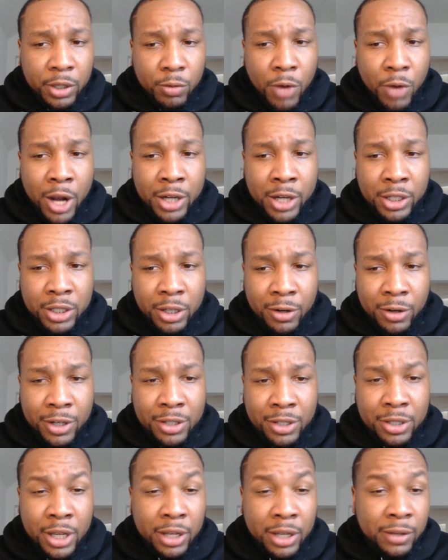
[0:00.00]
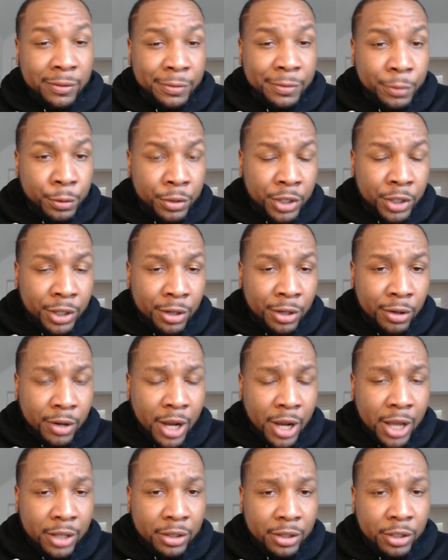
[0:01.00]
Rodney Terry's second full year
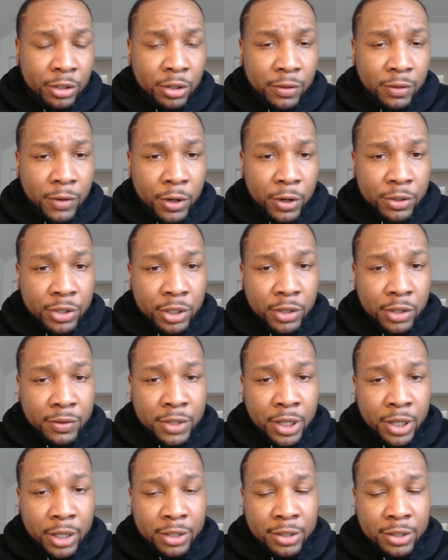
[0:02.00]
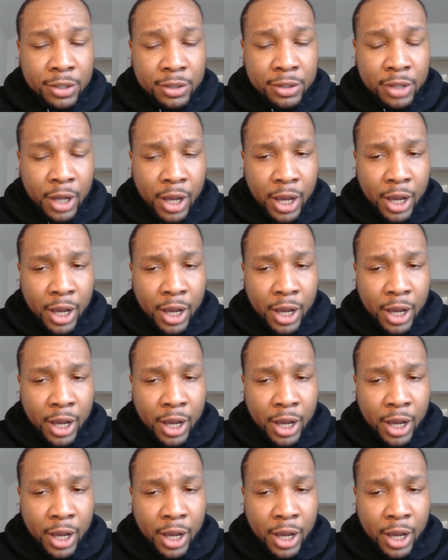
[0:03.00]
at the University of Texas